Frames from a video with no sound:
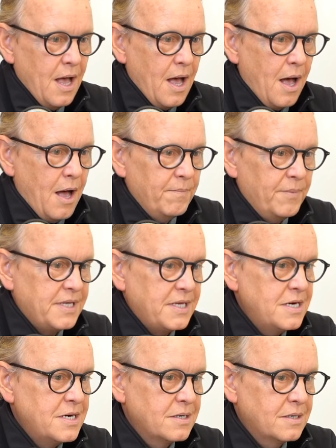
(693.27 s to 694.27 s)
But
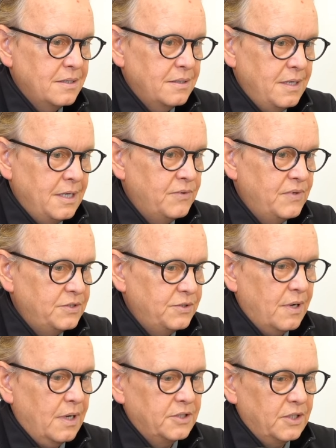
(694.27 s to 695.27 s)
here, increase your
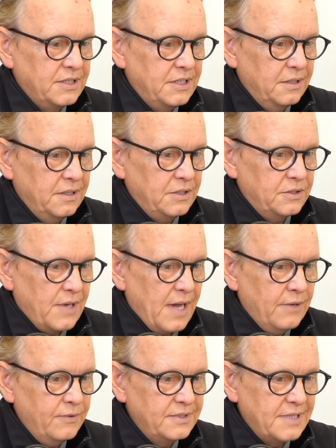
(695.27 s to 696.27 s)
contractility. So
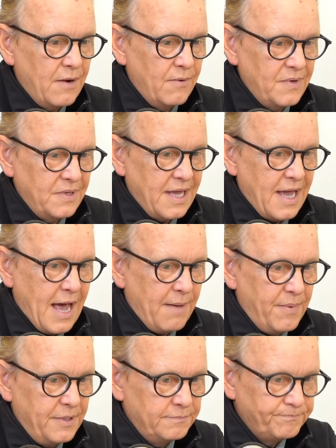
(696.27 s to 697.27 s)
how does that really
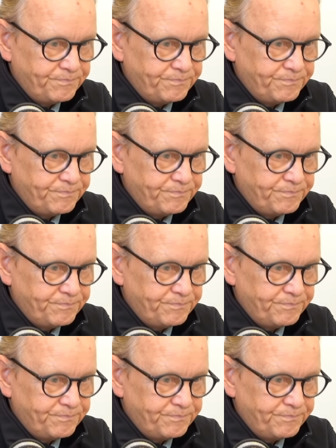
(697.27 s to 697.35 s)
happen?